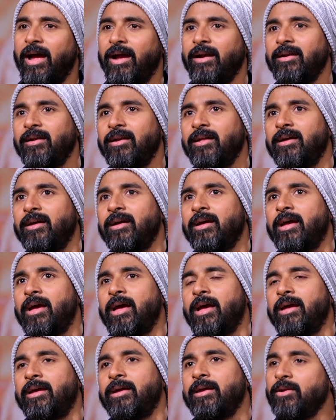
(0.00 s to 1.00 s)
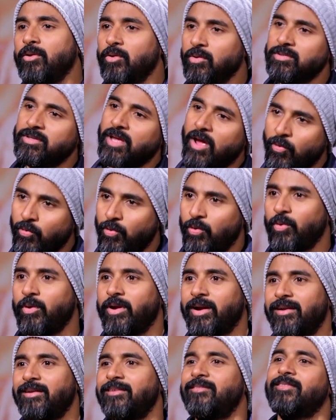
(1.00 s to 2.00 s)
And he knows how to
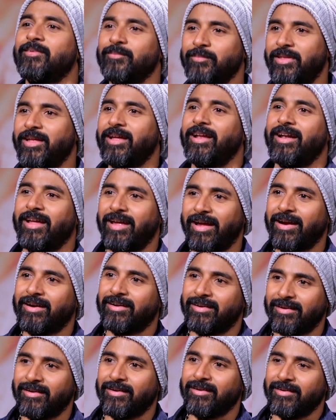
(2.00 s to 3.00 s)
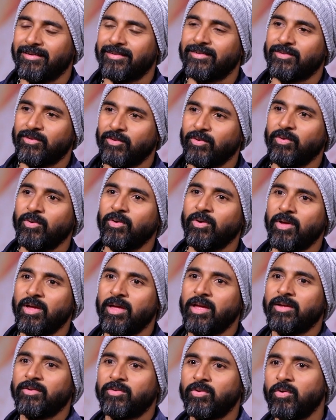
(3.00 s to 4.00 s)
get it from the actor. So
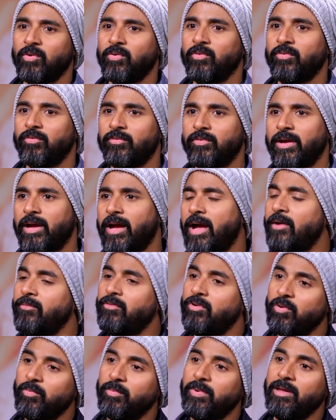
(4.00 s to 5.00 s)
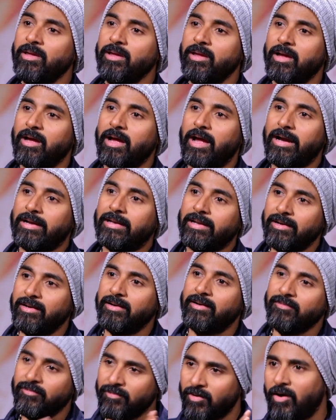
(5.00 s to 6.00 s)
we have to be
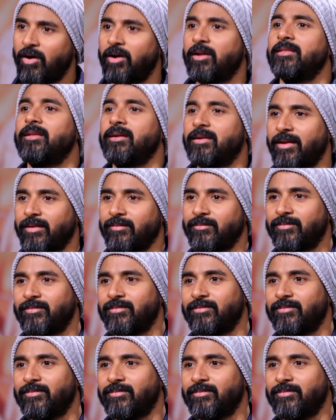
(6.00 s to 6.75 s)
attentive all the time.